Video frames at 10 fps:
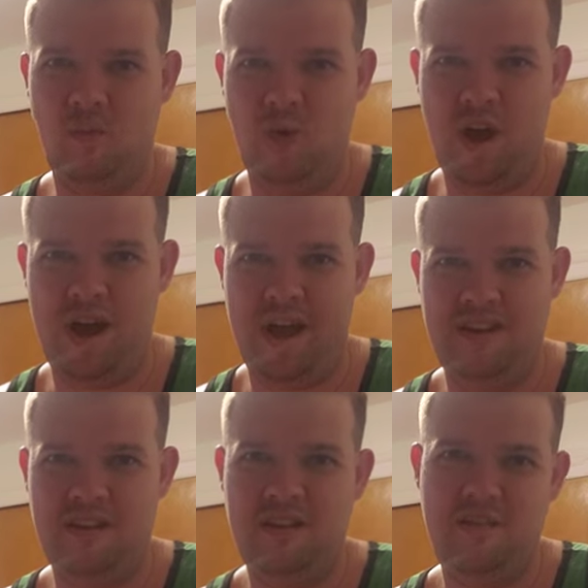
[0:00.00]

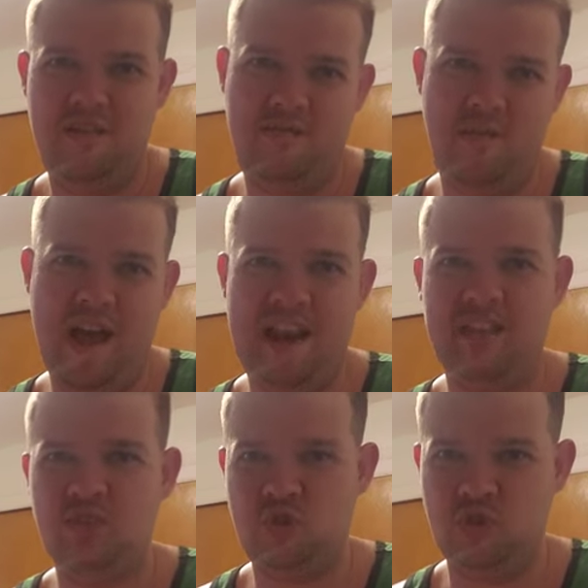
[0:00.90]
Ron, Fred,
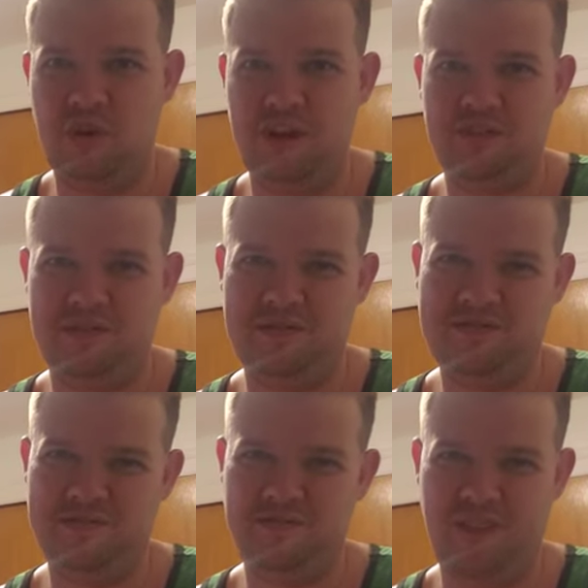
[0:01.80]
and George
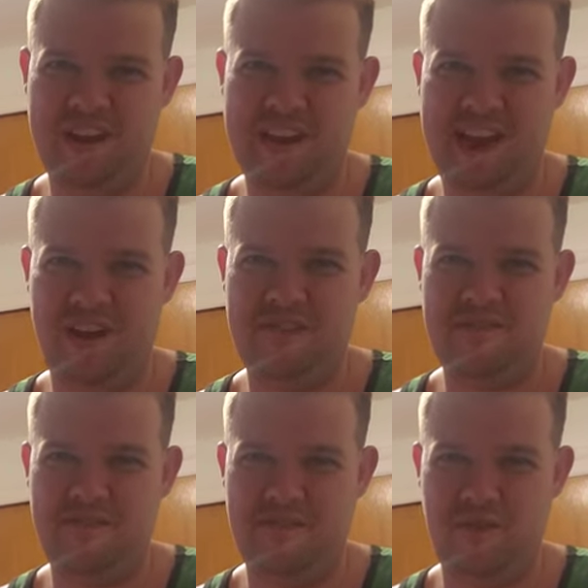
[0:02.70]
break Harry
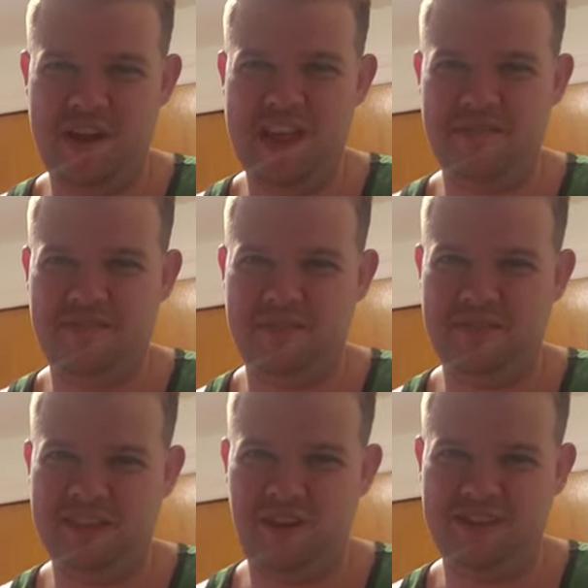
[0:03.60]
free from
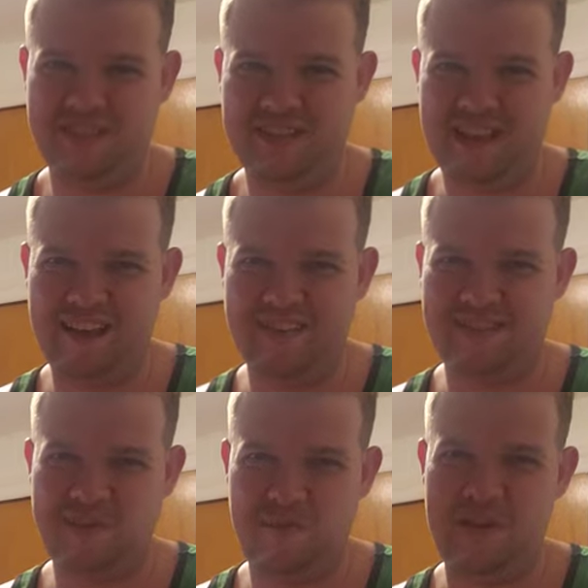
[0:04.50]
the Dursleys' house
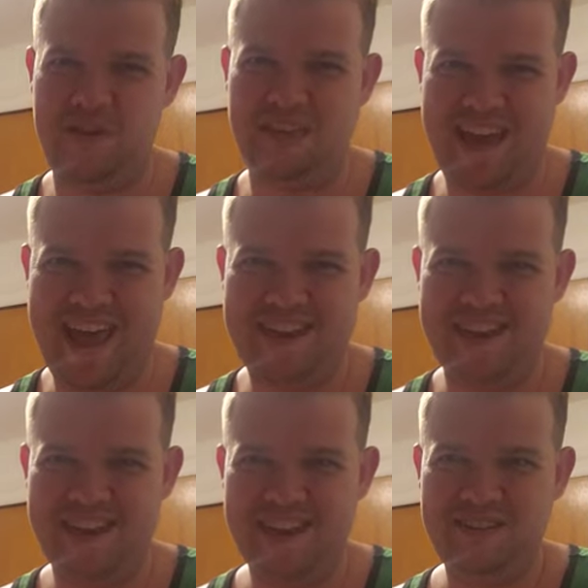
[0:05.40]
in the middle of the night
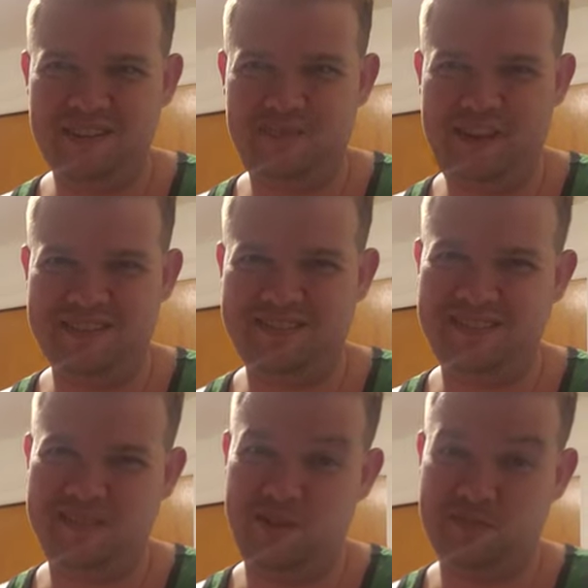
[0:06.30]
just because the
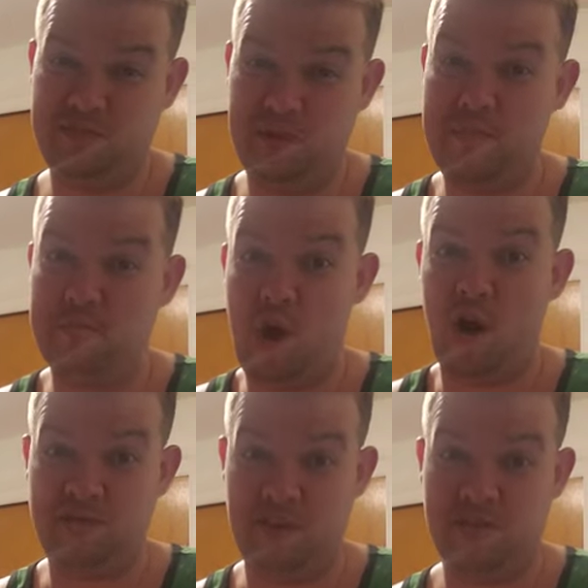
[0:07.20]
Dursleys put
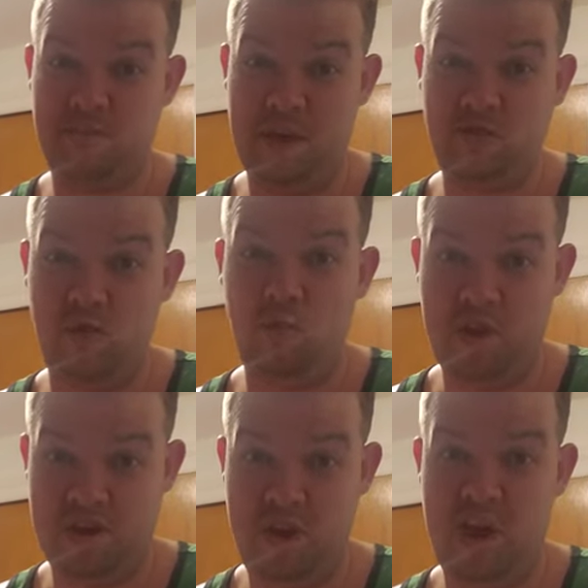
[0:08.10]
bars on his bedroom
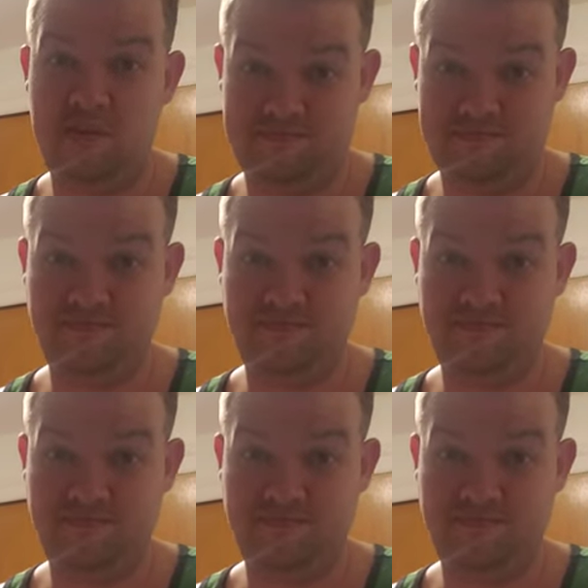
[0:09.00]
window